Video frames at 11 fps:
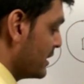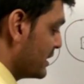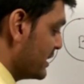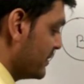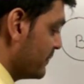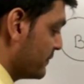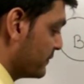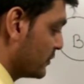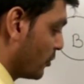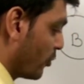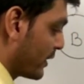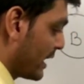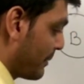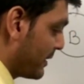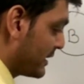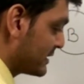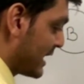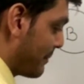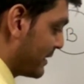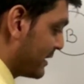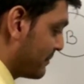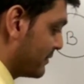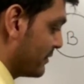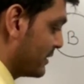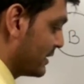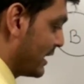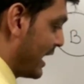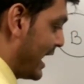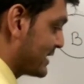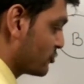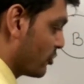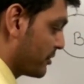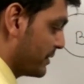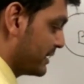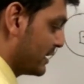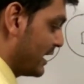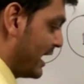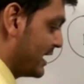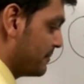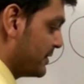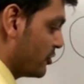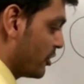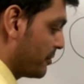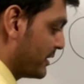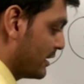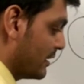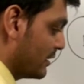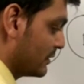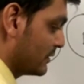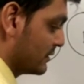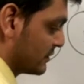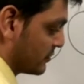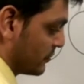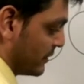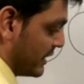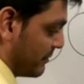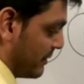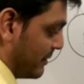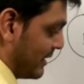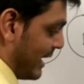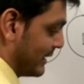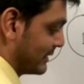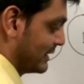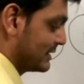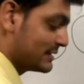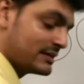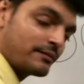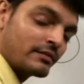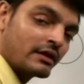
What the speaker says: If the overlapping is happening between the s orbital and p orbital, so it may be like this.